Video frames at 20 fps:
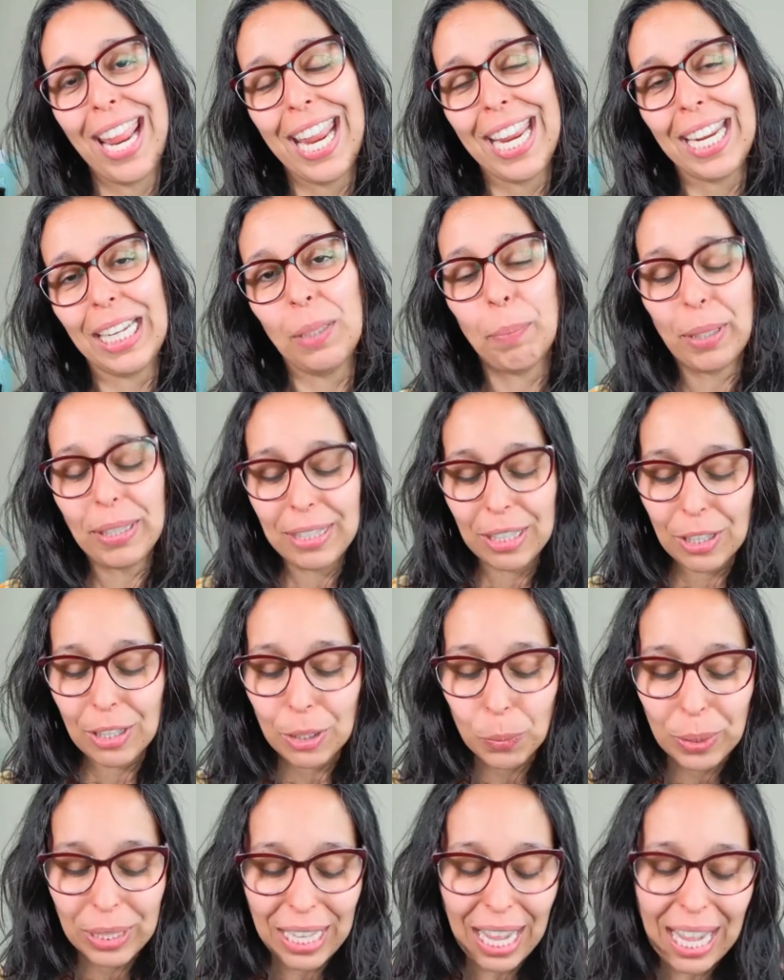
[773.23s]
In
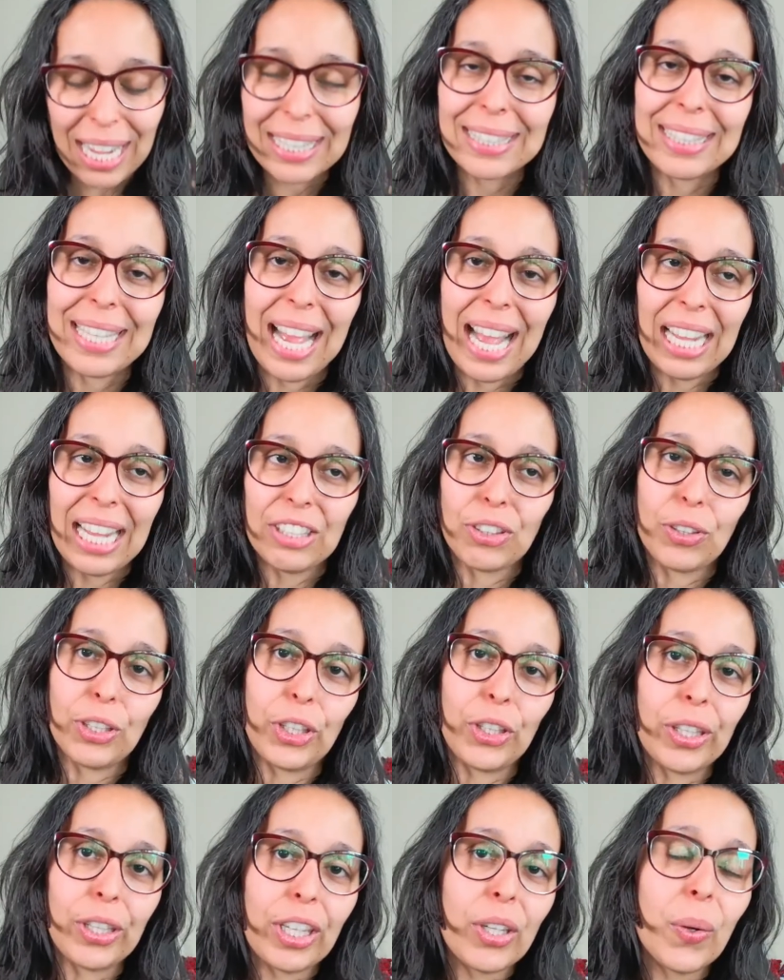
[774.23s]
particular, with IC Agile,
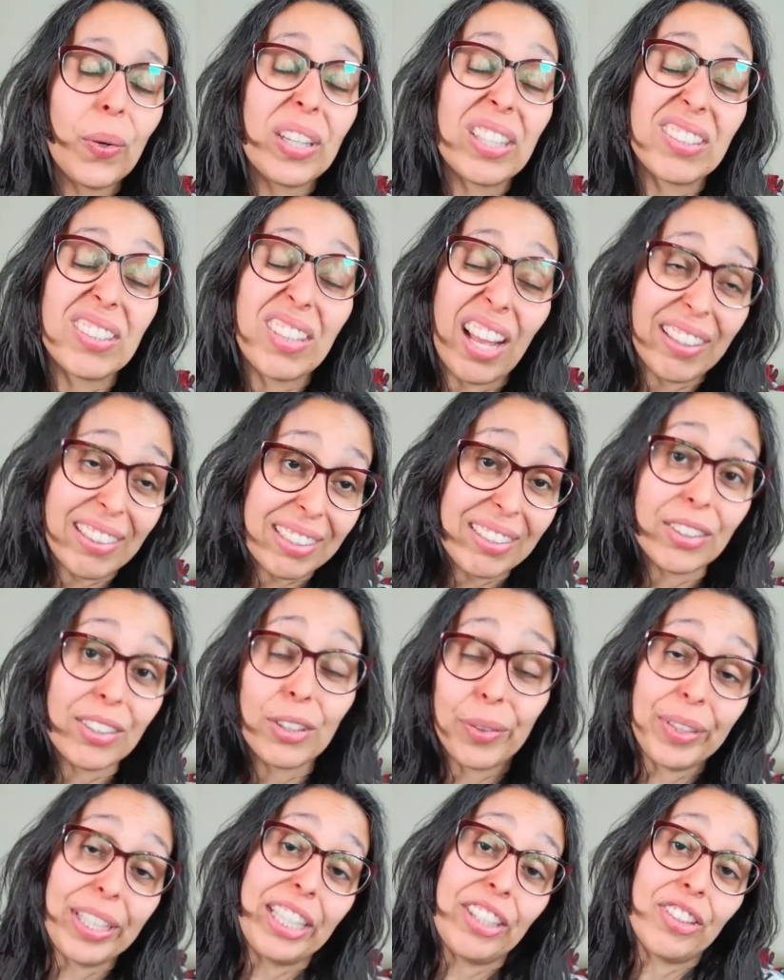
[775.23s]
you're going to notice that the
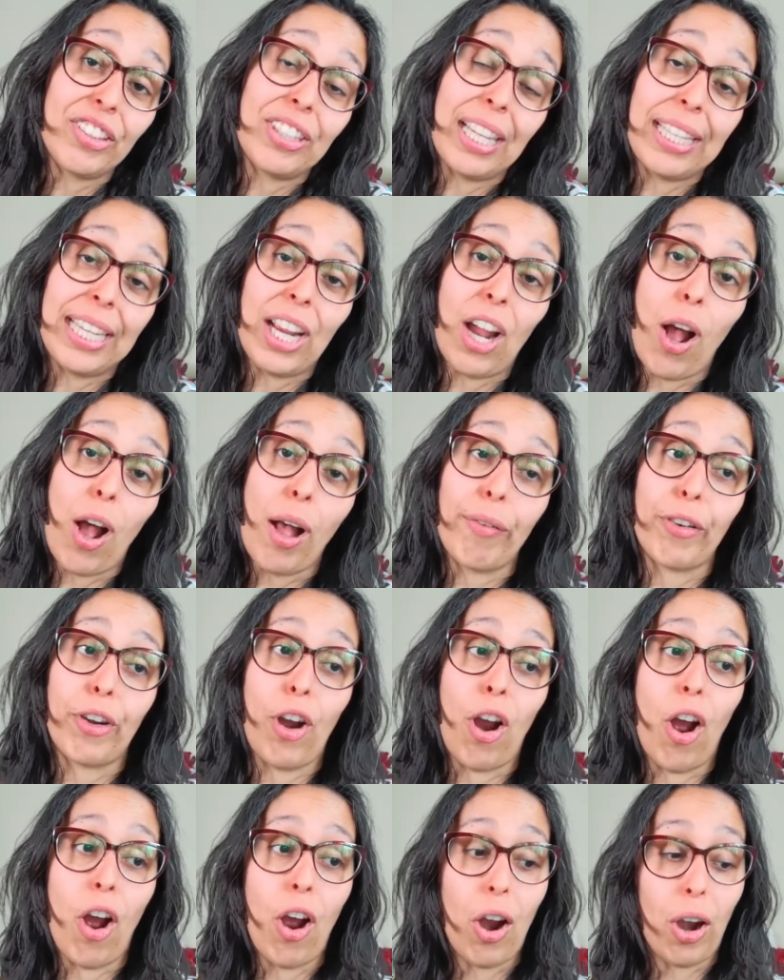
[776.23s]
certifications that they offer
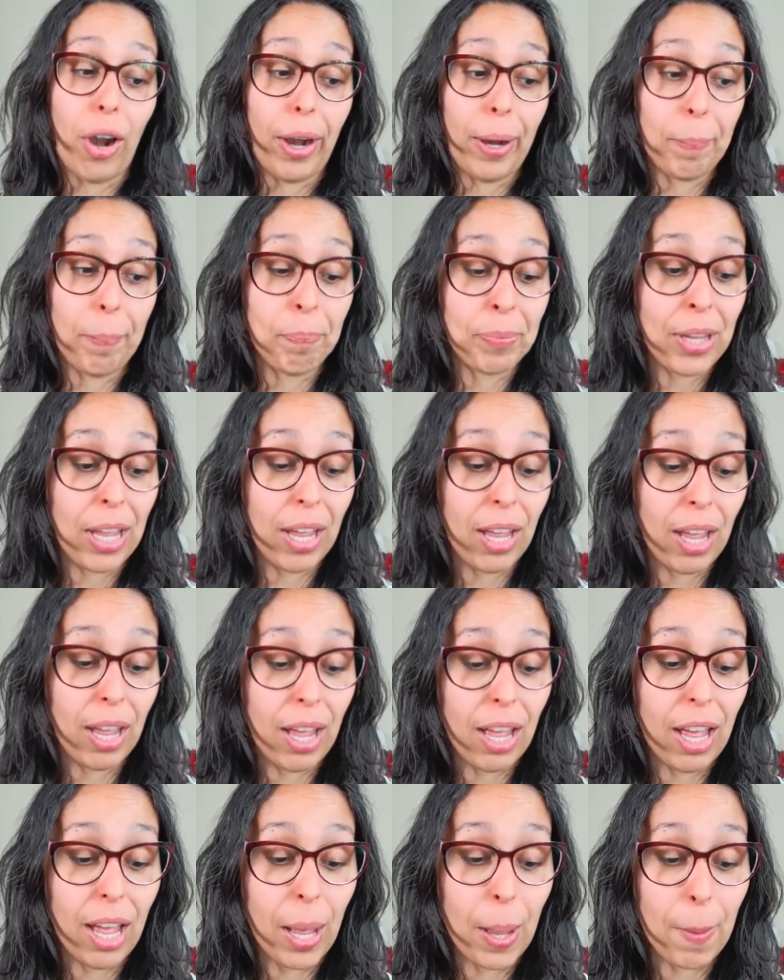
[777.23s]
are
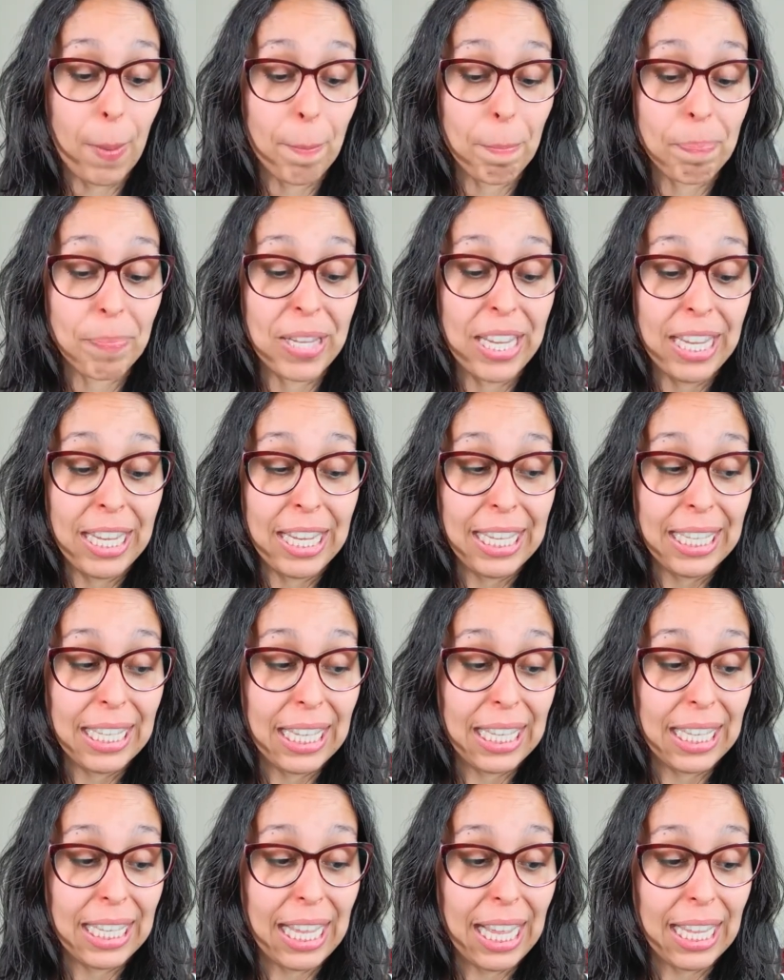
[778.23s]
um,
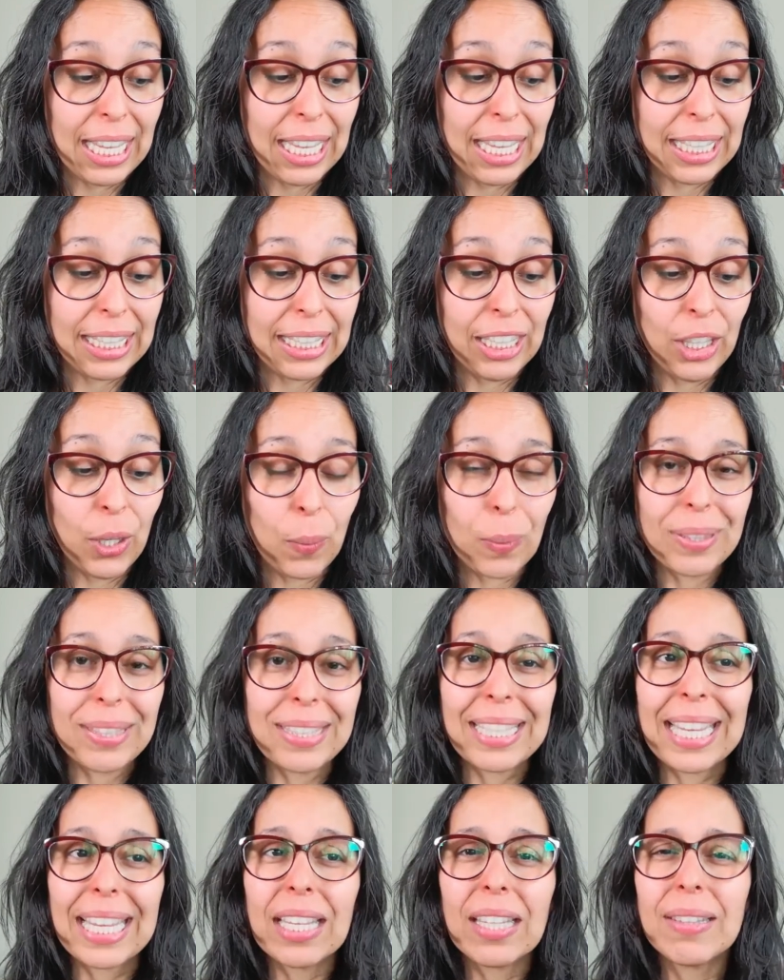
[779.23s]
uh, you know,
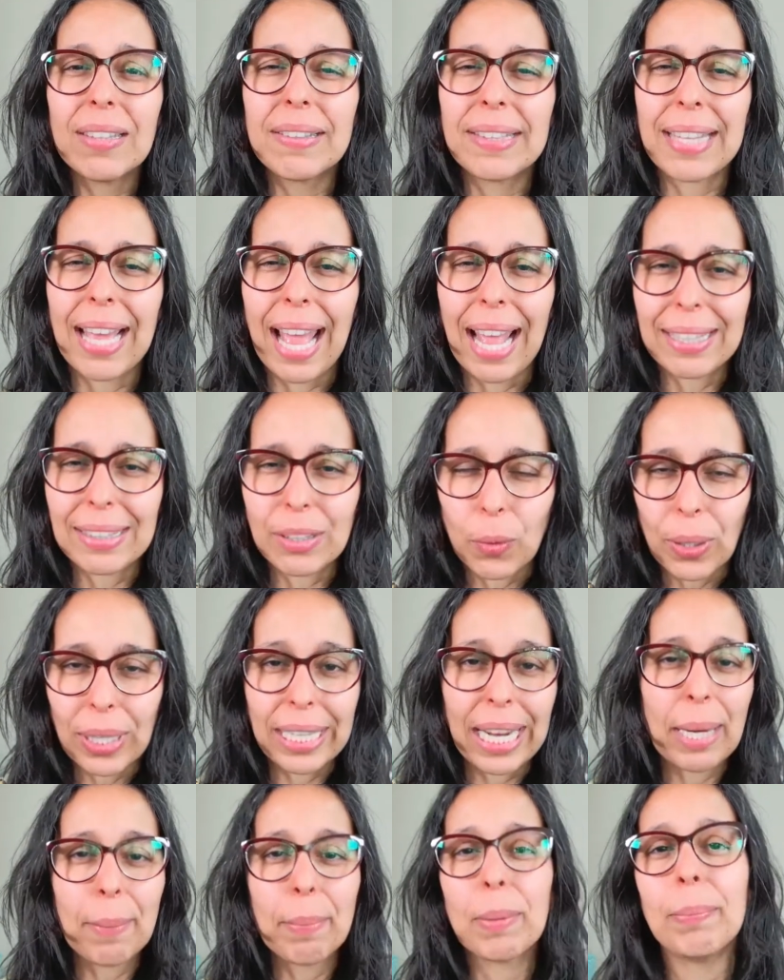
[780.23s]
skill set or
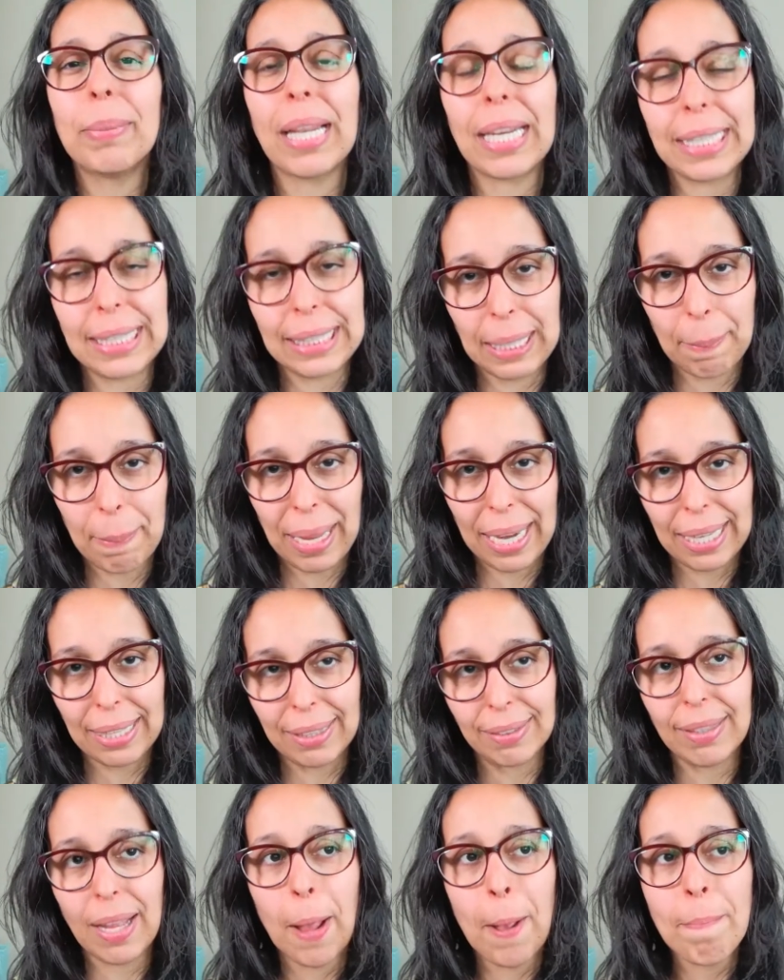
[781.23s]
capability
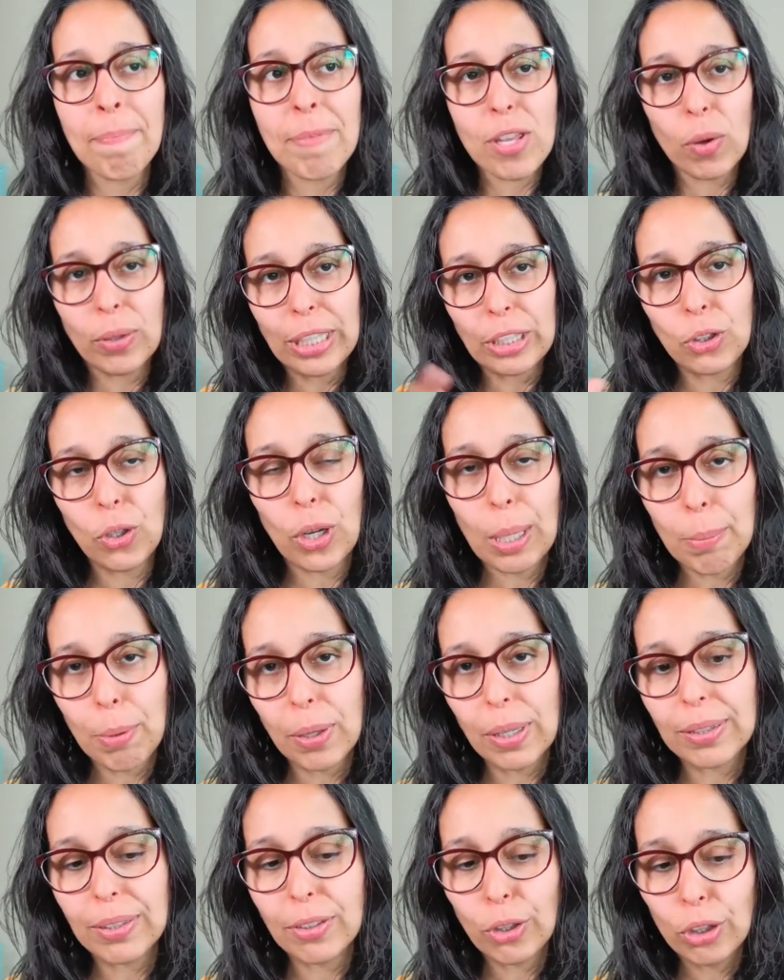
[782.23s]
based. So they talk
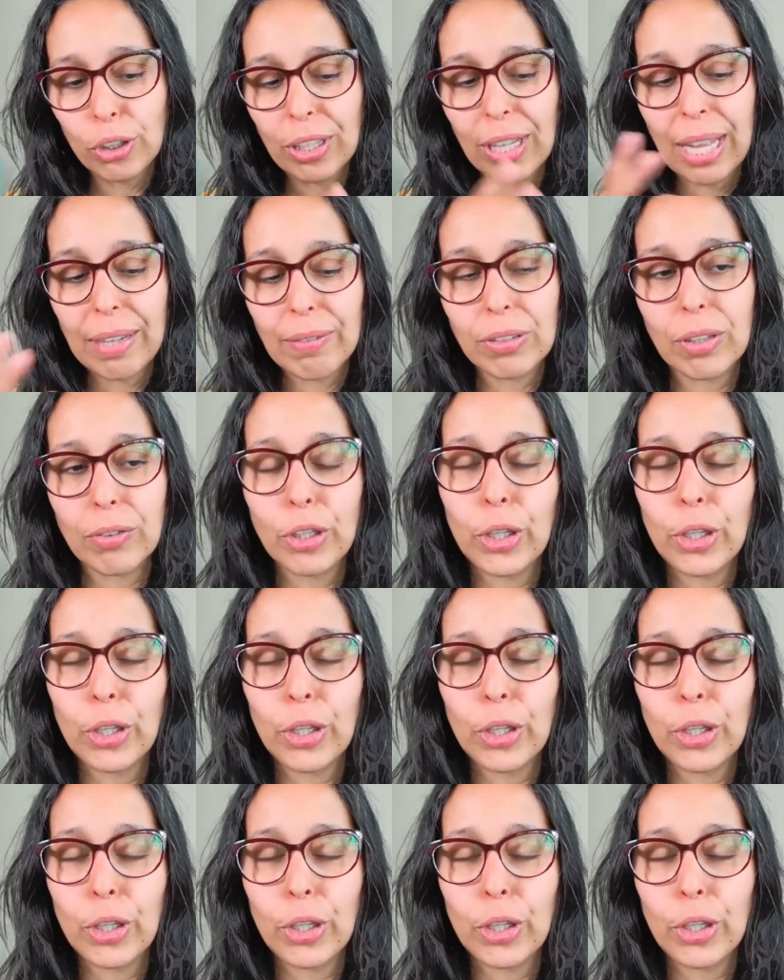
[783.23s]
about a certain level of